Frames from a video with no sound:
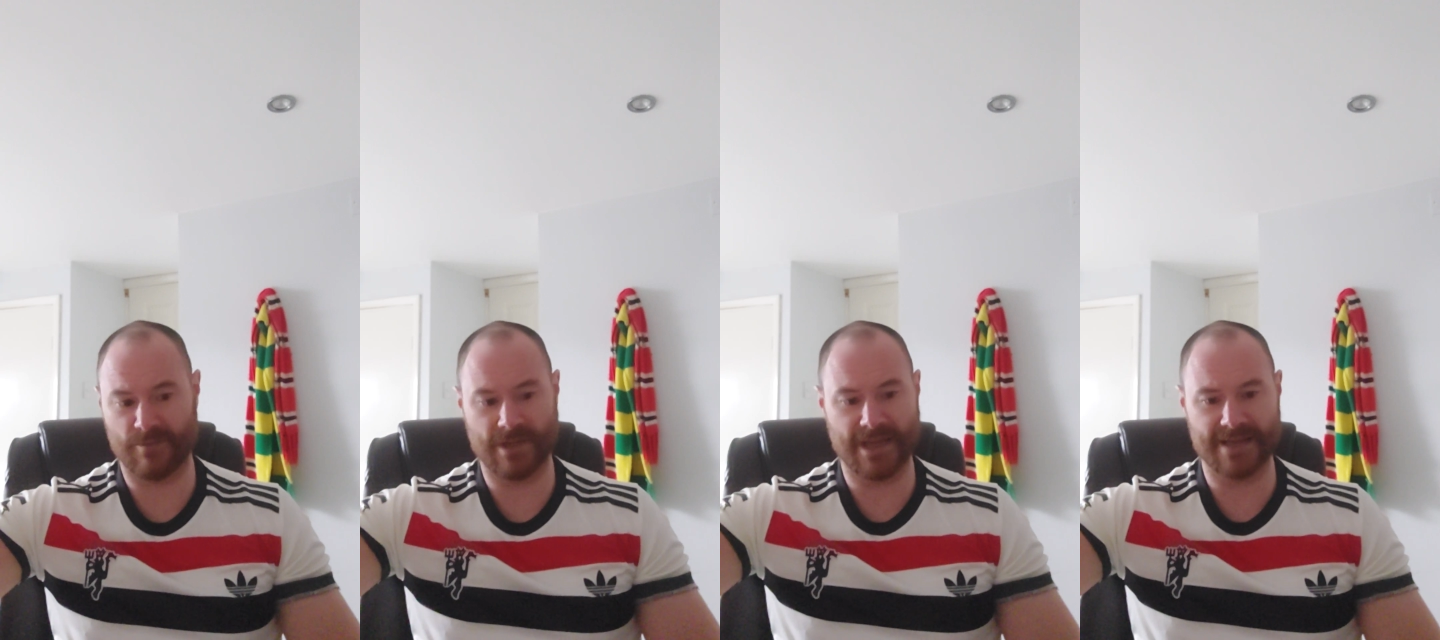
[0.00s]
and
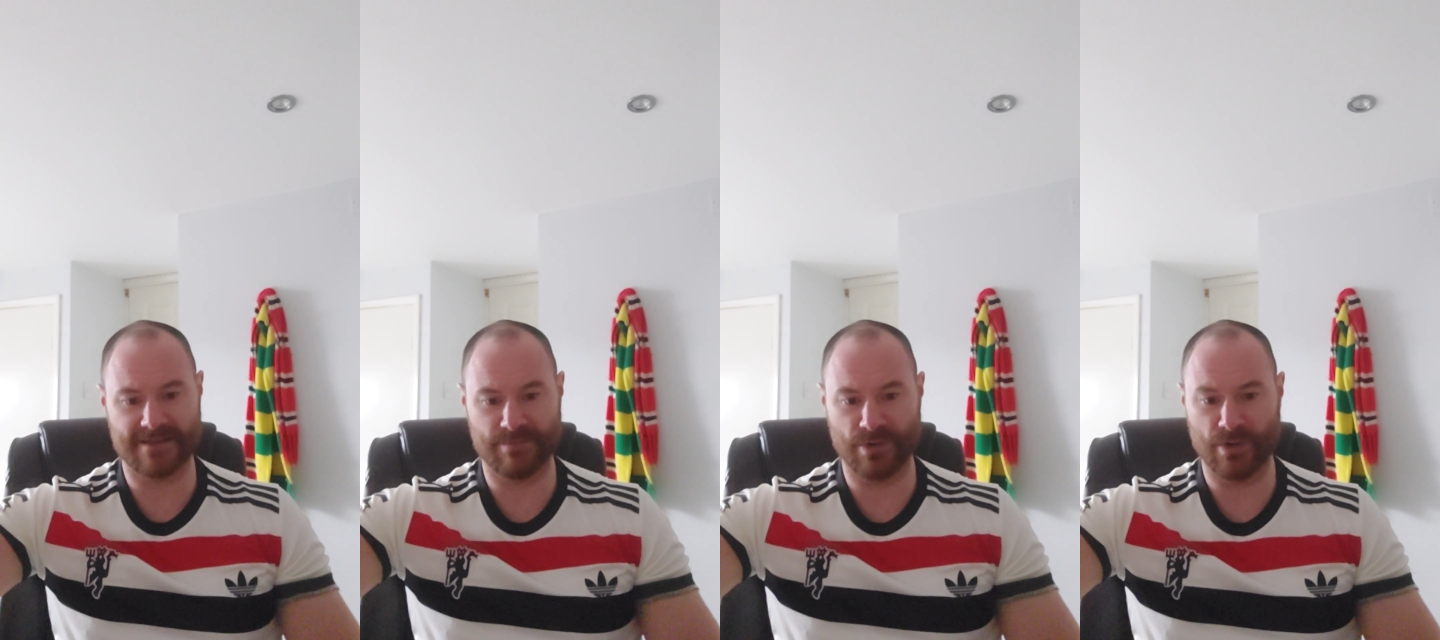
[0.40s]
when he gets
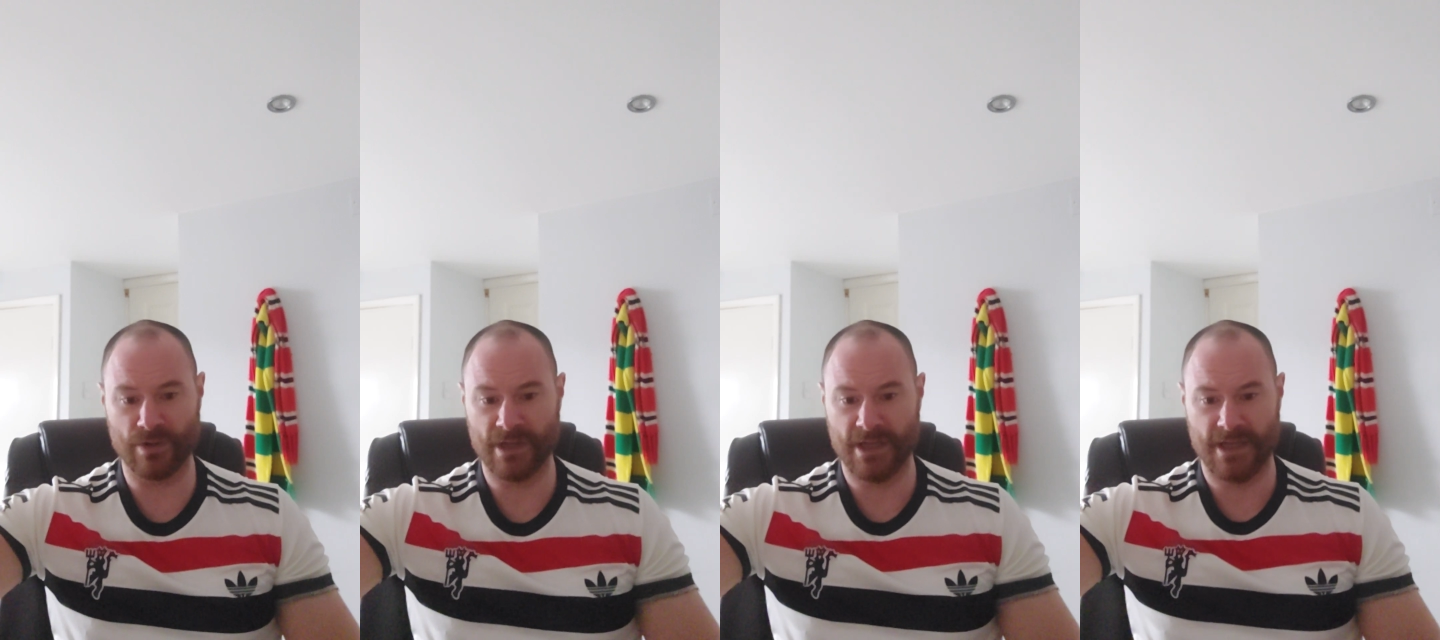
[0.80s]
the
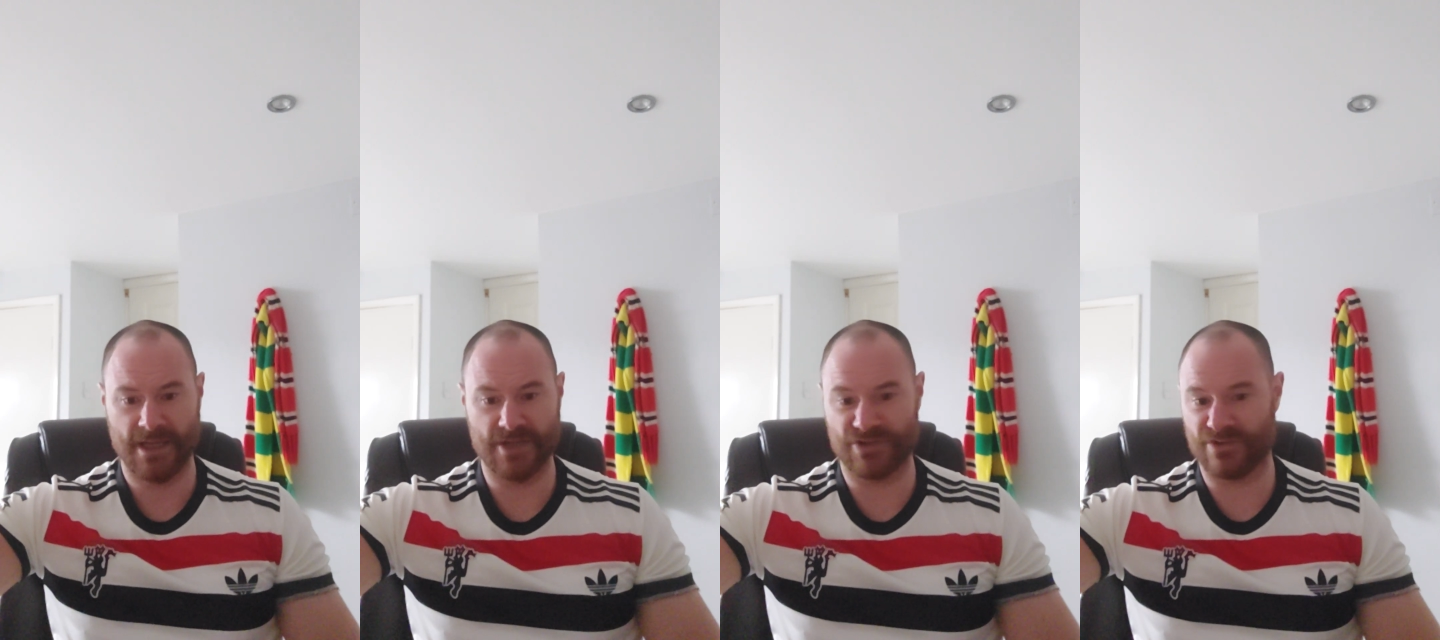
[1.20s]
ball,
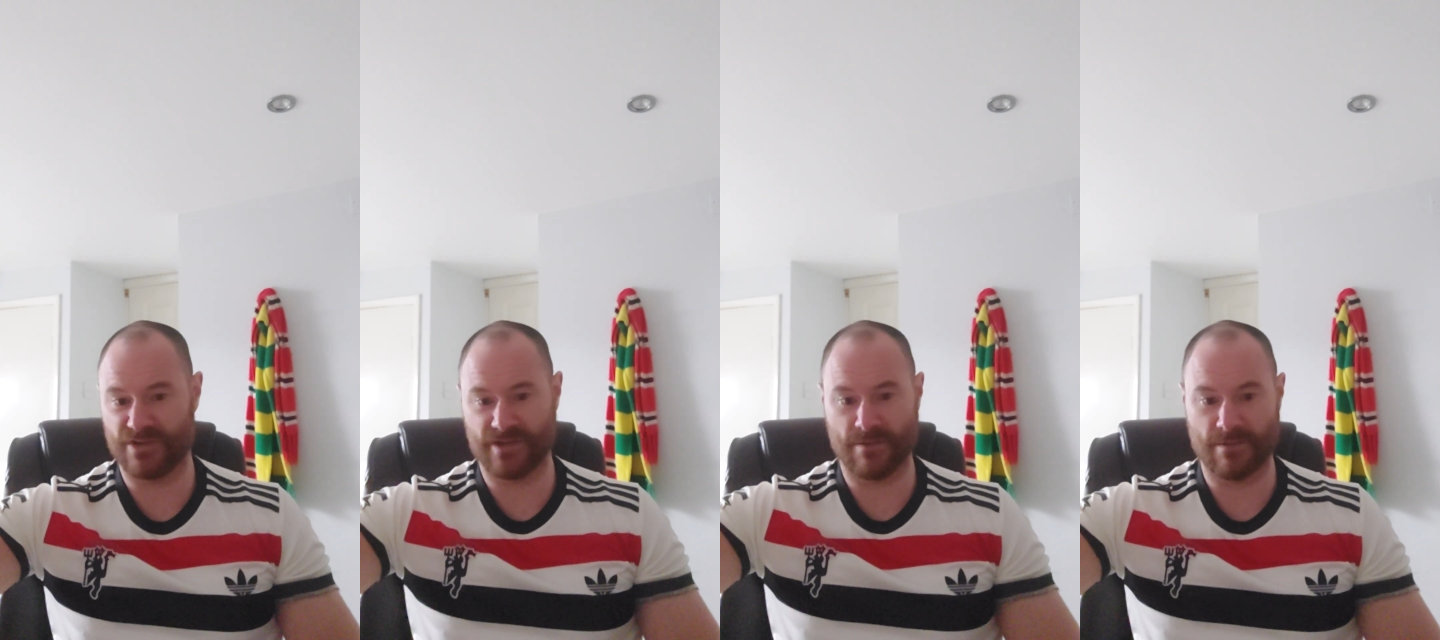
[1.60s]
he just does
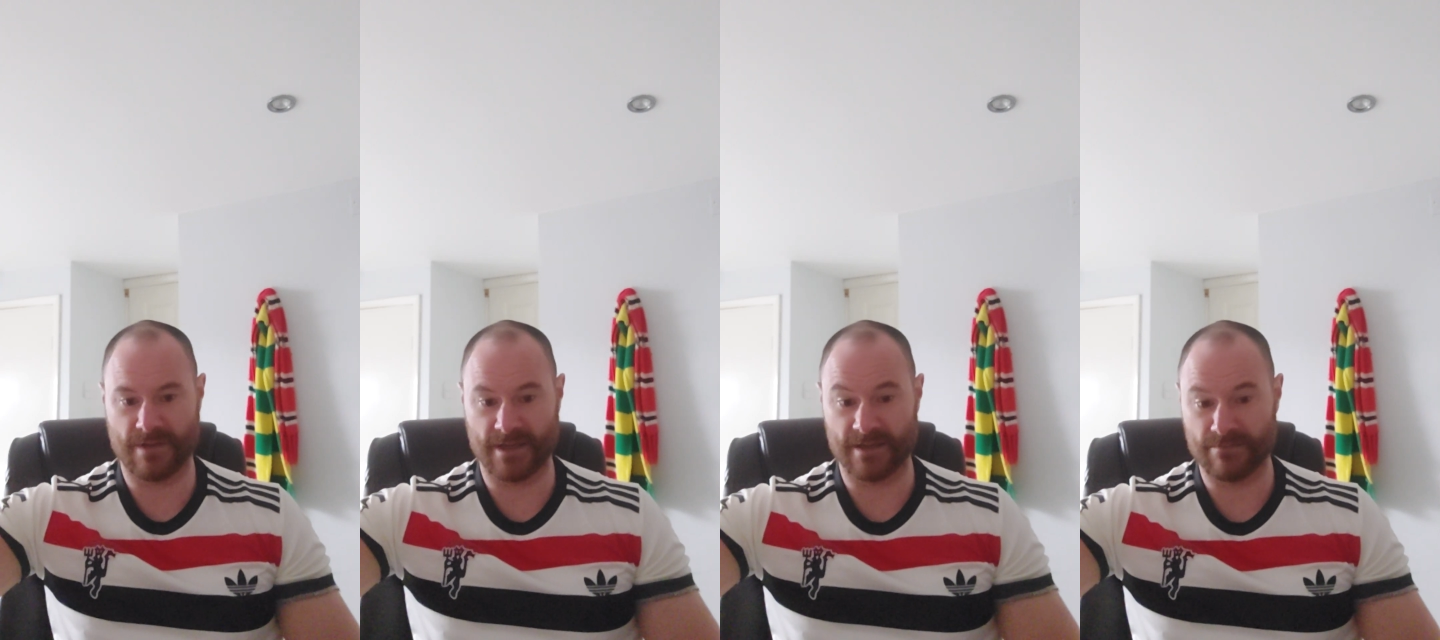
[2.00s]
his own thing.